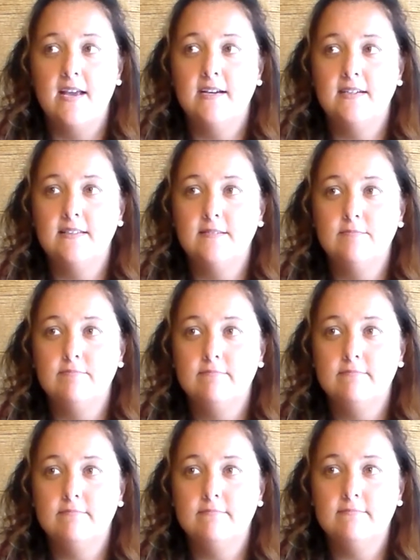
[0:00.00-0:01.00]
And
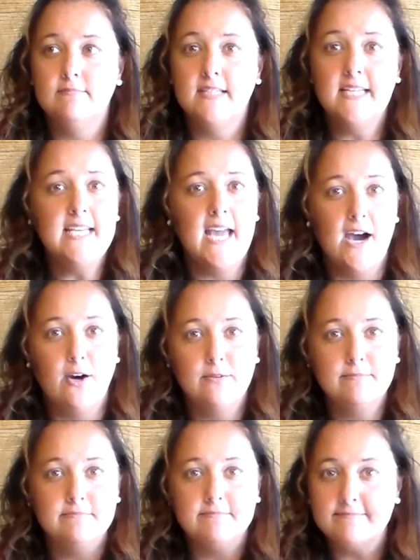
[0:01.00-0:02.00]

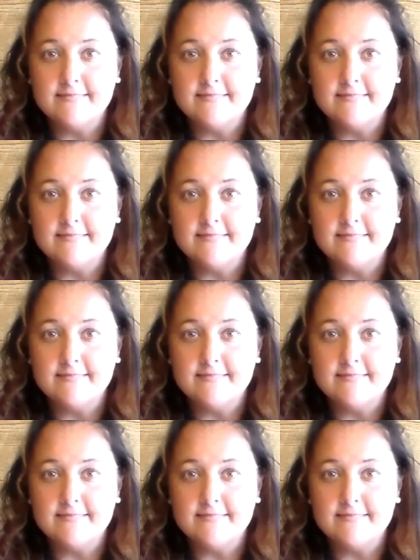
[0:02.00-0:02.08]
anyhow,